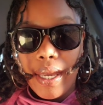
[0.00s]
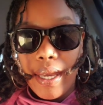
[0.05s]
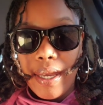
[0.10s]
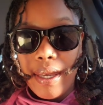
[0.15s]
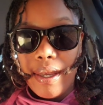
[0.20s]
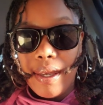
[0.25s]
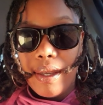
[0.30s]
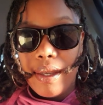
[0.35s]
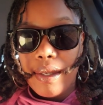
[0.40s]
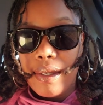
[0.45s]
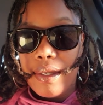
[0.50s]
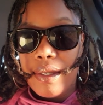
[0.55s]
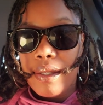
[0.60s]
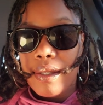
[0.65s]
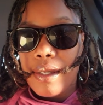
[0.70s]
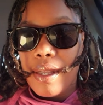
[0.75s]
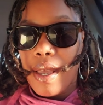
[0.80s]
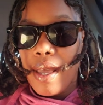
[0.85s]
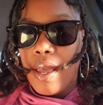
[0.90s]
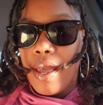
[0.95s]
is,
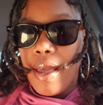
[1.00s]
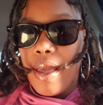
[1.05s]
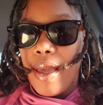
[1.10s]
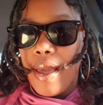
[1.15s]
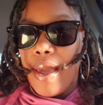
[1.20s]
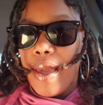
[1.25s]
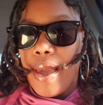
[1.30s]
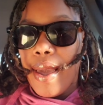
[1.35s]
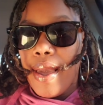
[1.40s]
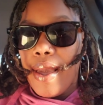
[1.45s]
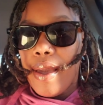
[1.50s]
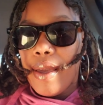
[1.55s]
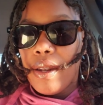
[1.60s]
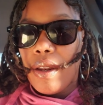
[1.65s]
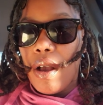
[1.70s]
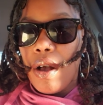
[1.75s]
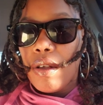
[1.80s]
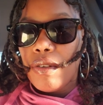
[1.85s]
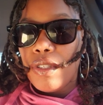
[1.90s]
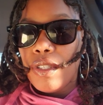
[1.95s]
and
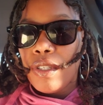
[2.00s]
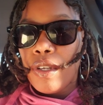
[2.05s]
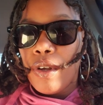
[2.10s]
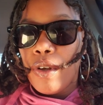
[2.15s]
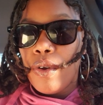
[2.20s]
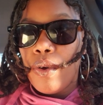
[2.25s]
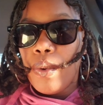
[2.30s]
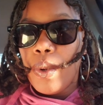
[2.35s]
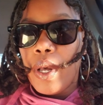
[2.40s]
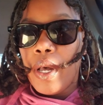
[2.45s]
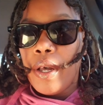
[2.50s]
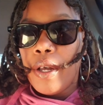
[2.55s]
also